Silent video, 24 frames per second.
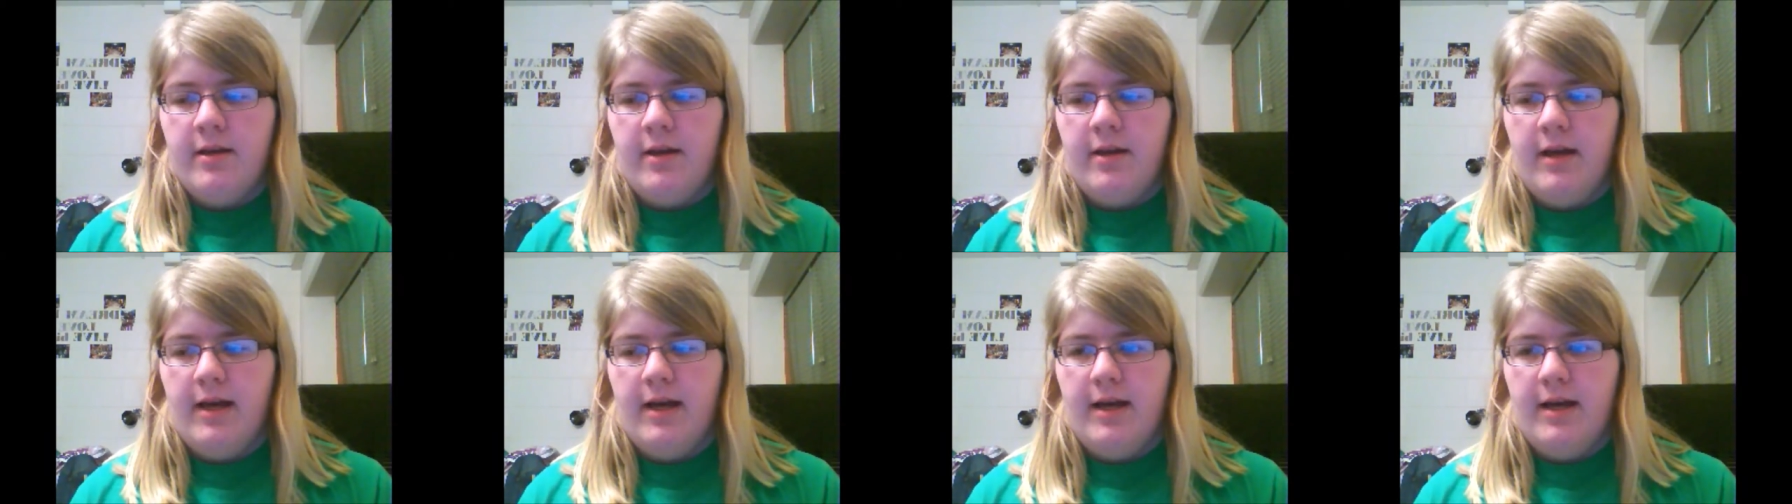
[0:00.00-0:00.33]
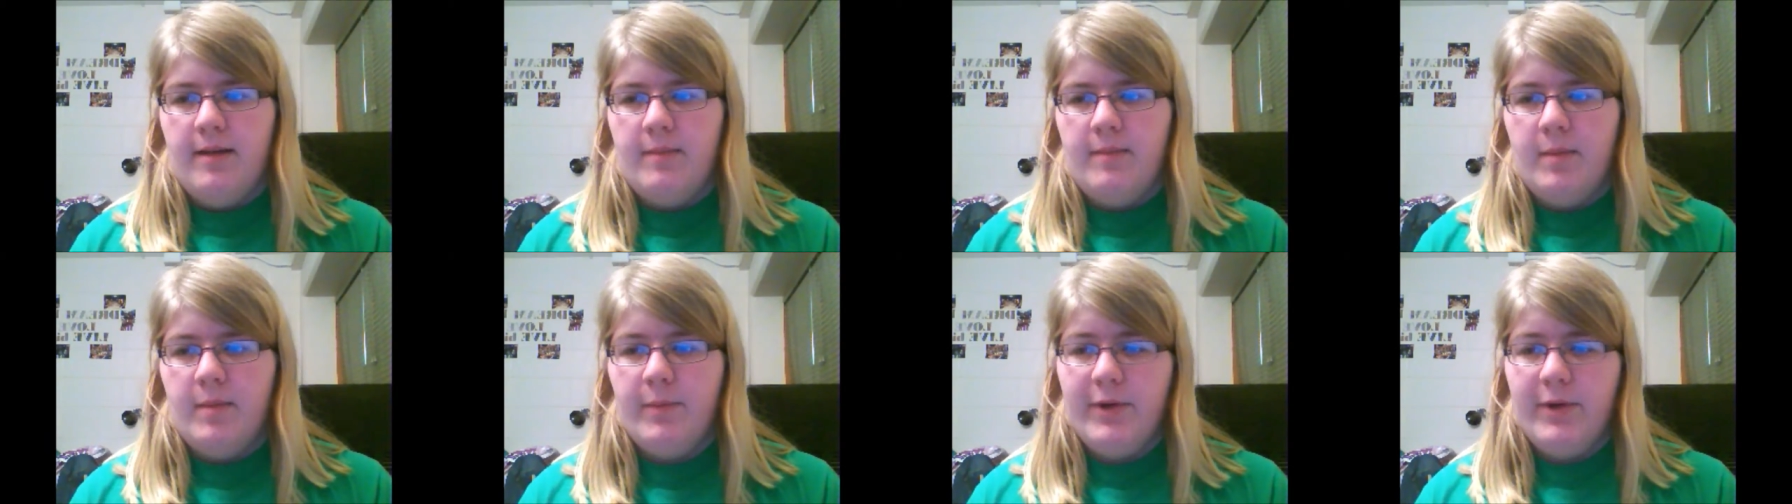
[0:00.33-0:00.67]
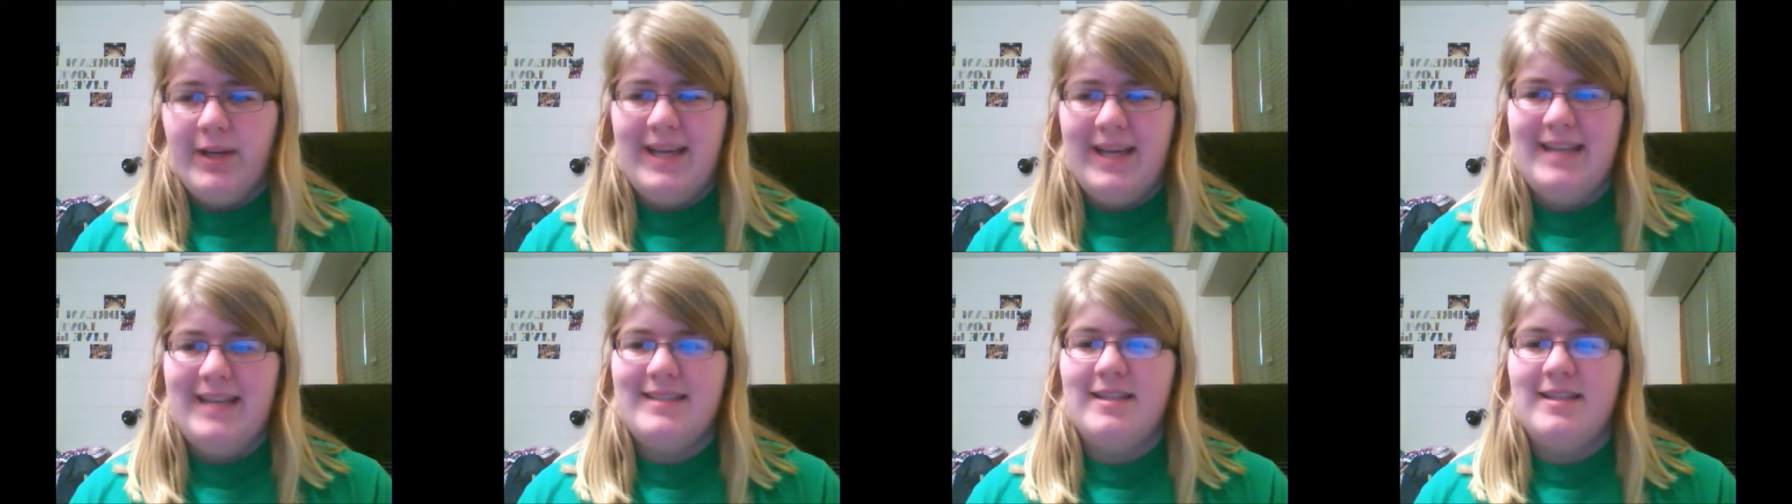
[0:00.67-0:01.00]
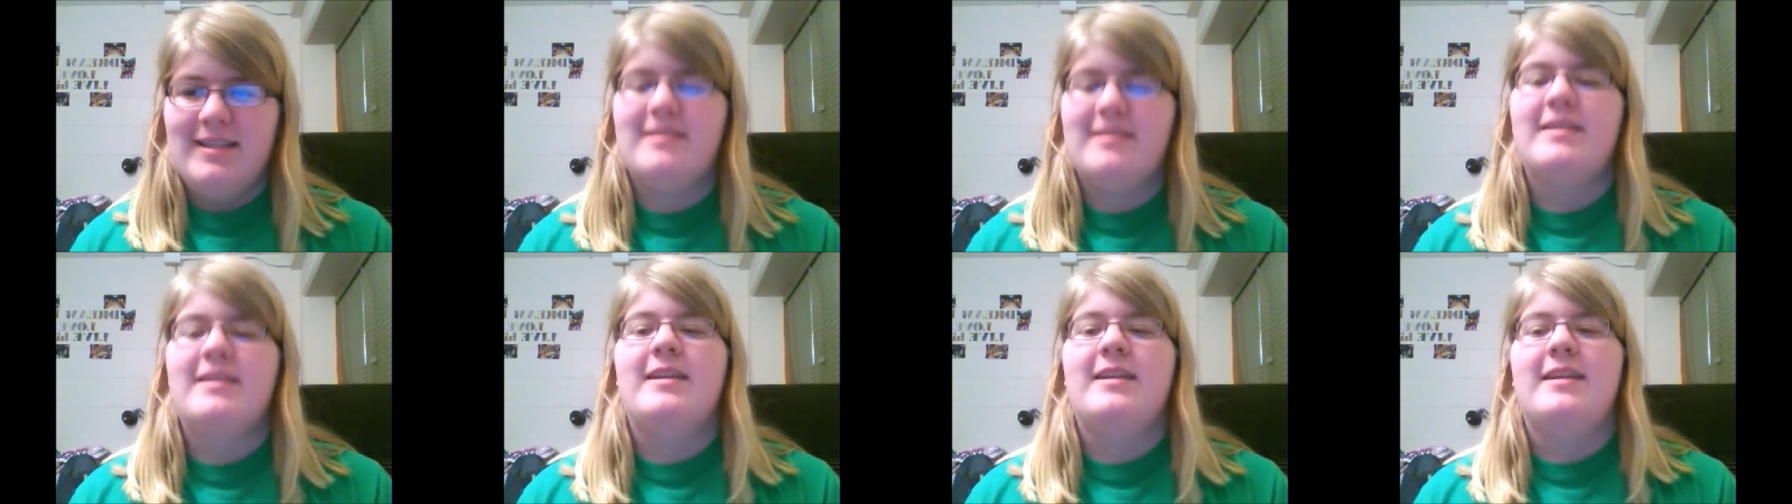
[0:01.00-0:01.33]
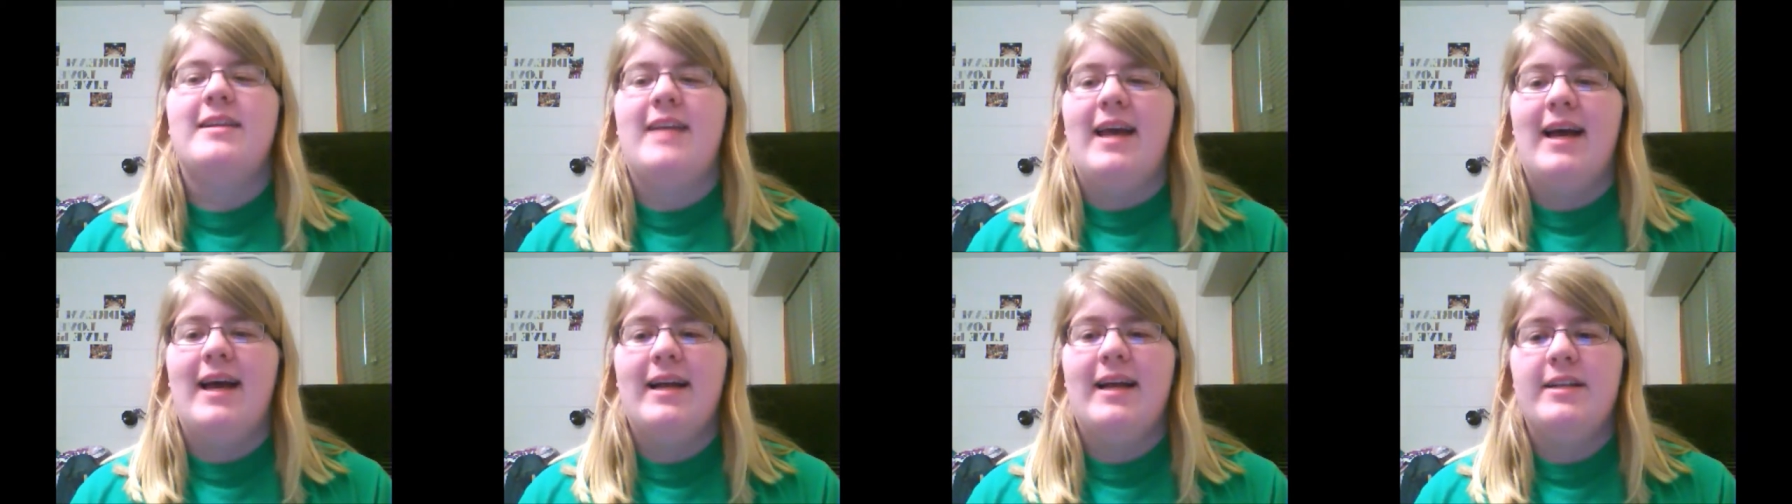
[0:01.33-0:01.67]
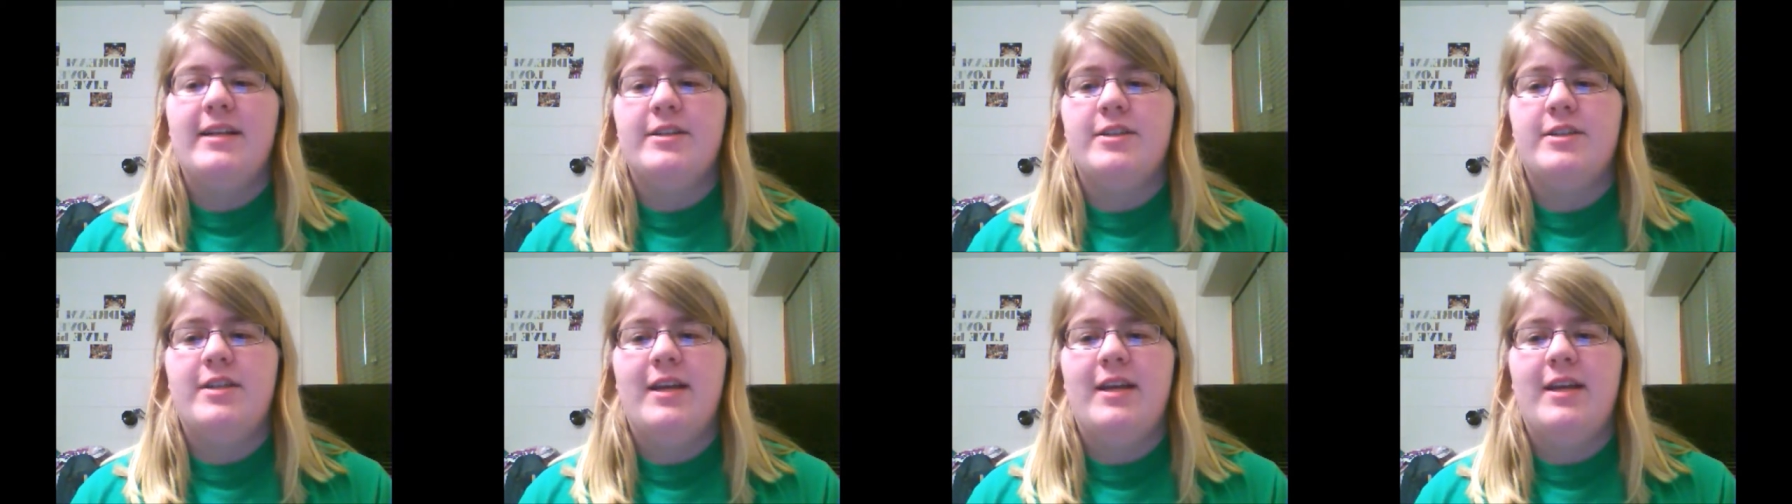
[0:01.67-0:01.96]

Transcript: The bookcase isn't attached,